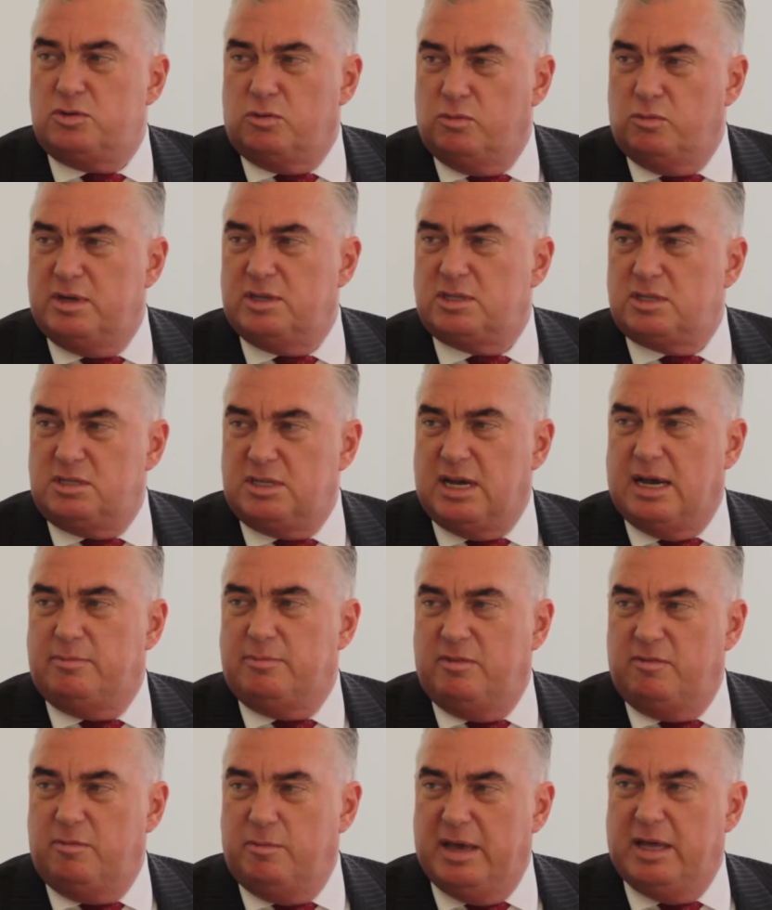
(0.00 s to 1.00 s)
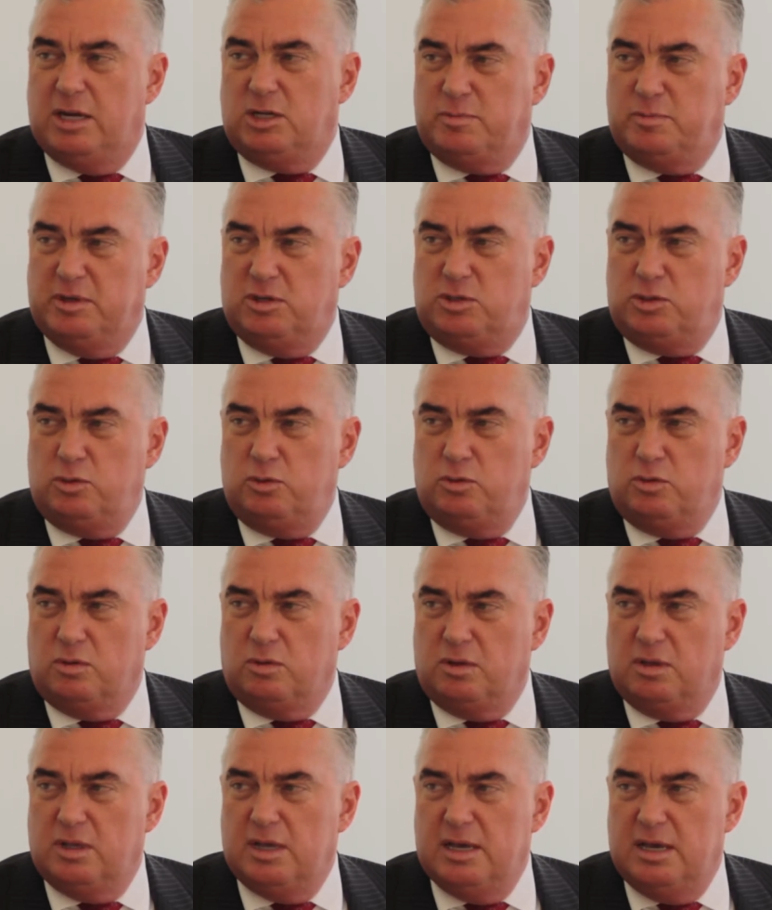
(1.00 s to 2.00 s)
risk type of management
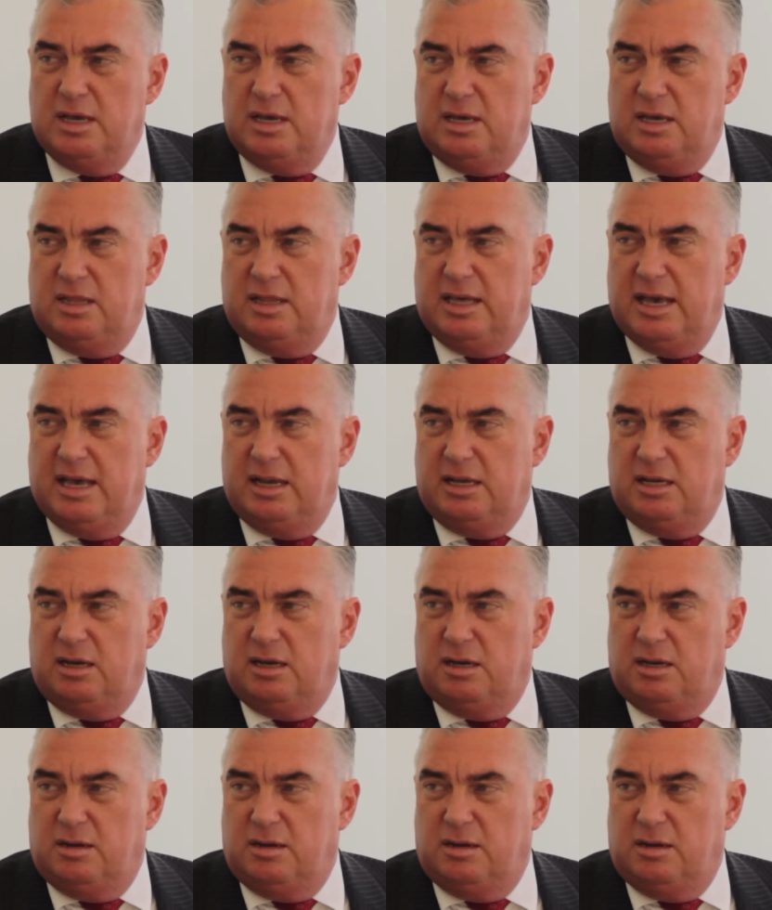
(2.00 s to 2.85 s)
tool that